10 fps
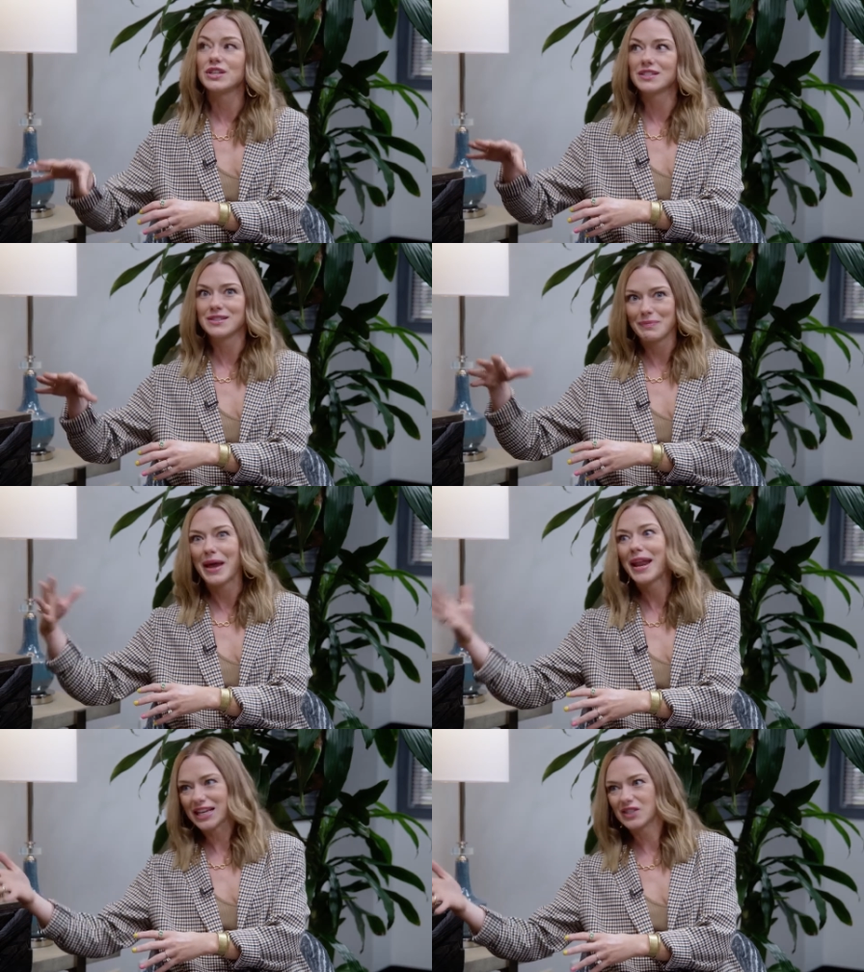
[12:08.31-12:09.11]
is my
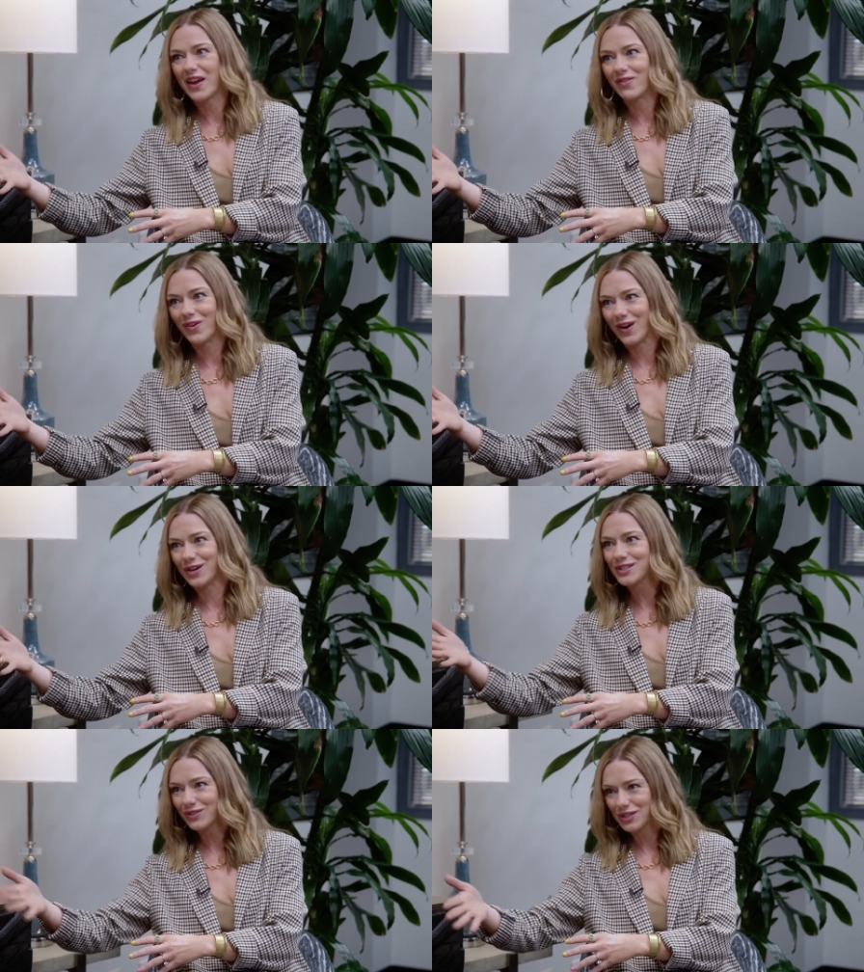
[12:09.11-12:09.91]
next favorite yeah.
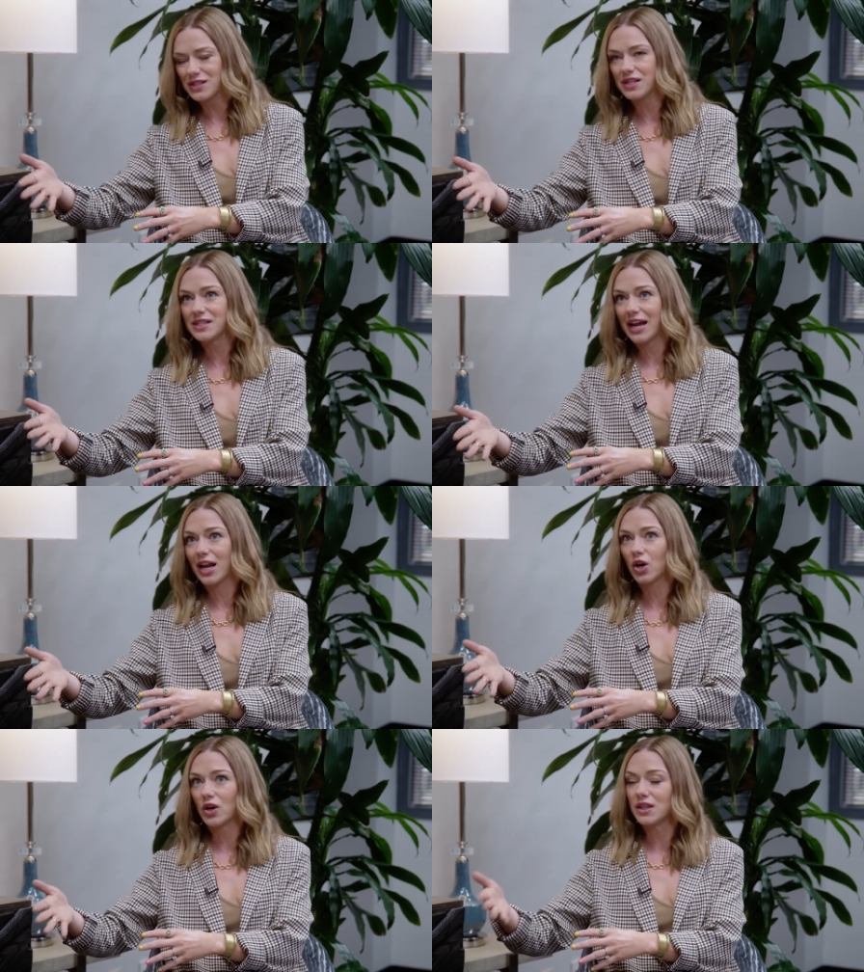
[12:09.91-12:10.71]
verse, which is in
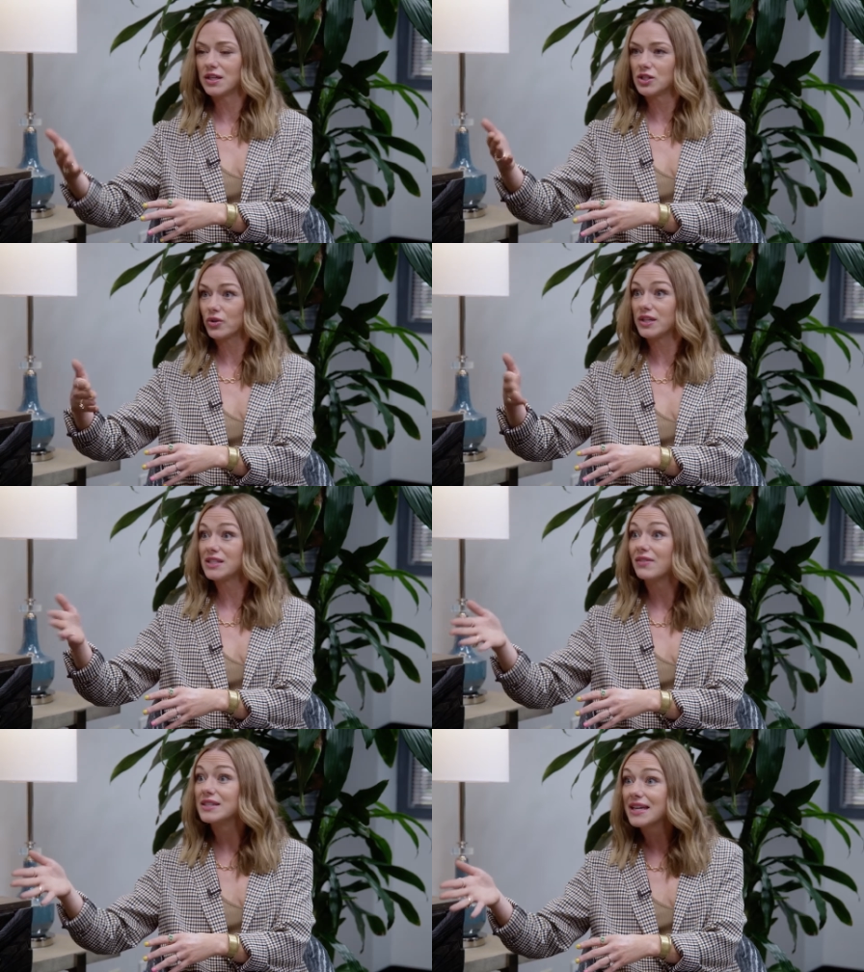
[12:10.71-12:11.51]
Second Corinthians three
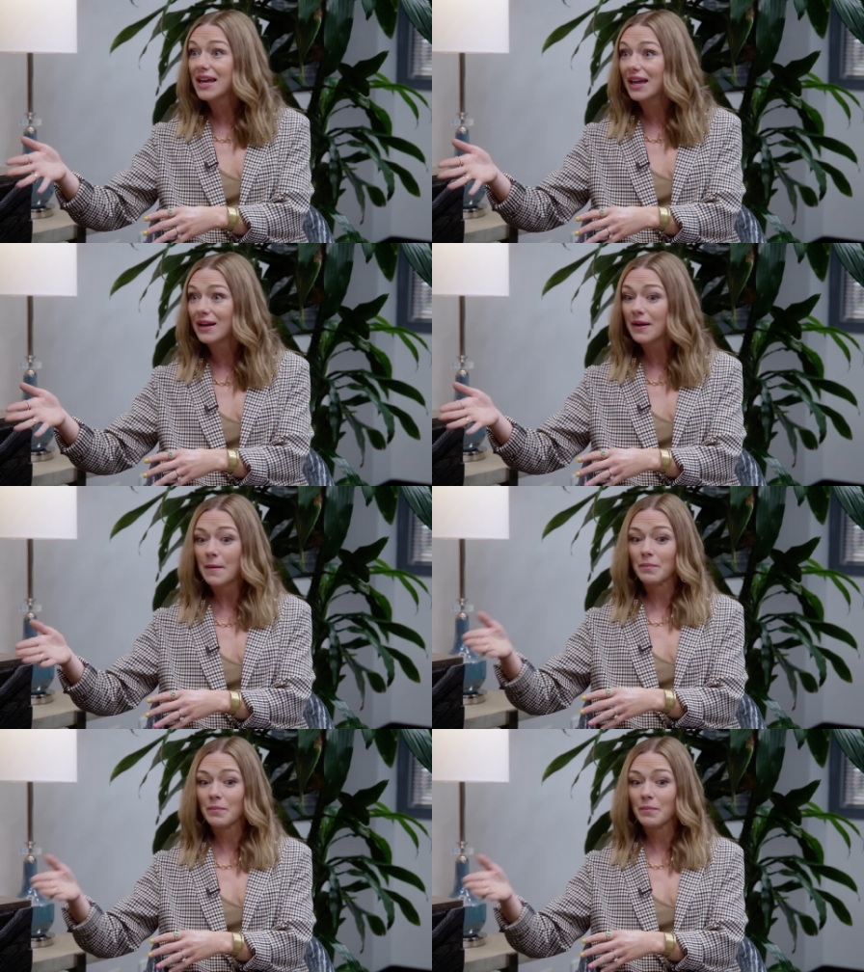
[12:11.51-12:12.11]
seventeen.